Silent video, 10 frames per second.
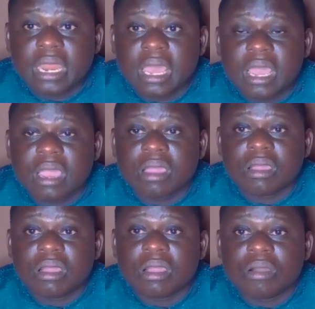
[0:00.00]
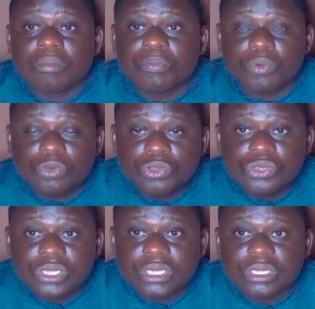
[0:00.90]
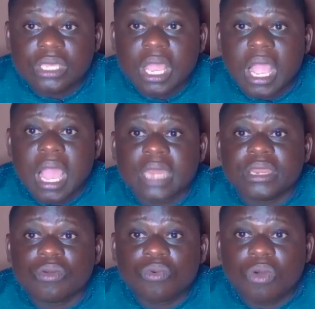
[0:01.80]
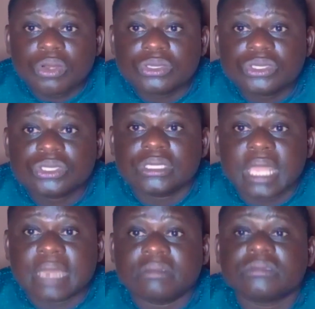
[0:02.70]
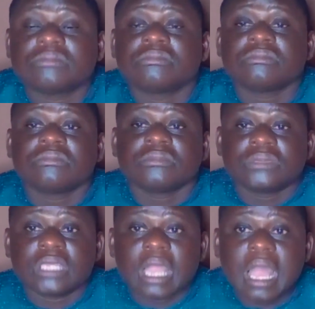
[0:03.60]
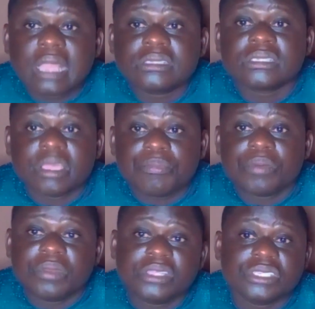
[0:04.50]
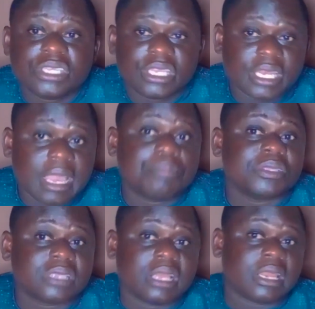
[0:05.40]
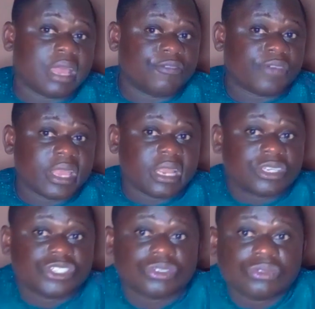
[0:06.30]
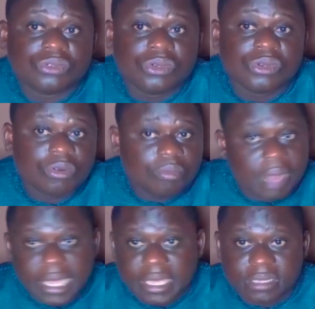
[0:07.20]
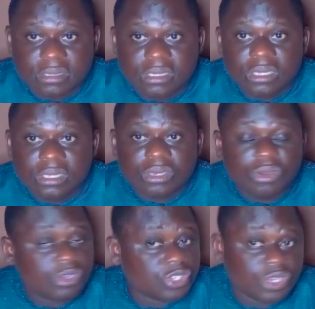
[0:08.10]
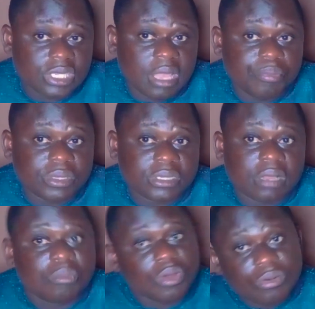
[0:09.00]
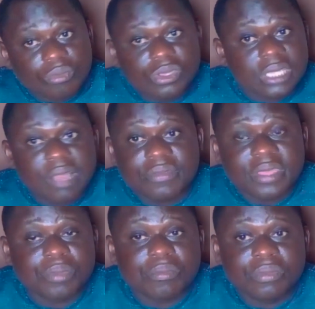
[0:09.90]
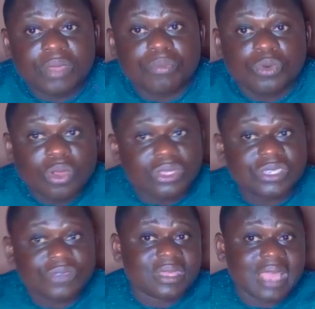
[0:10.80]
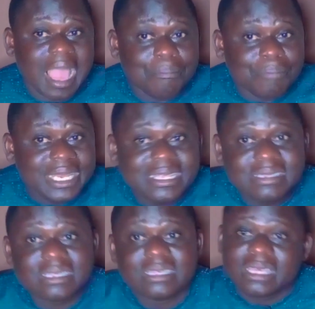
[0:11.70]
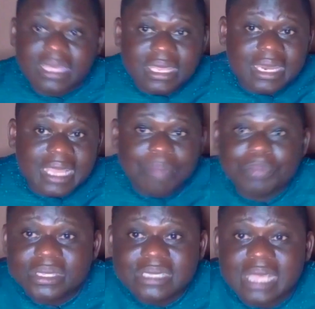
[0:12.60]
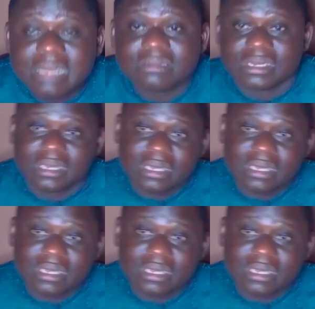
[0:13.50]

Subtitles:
are producing are the ones that has capability in capital and financial market. Not just capital, but must have capability, productive ability in capital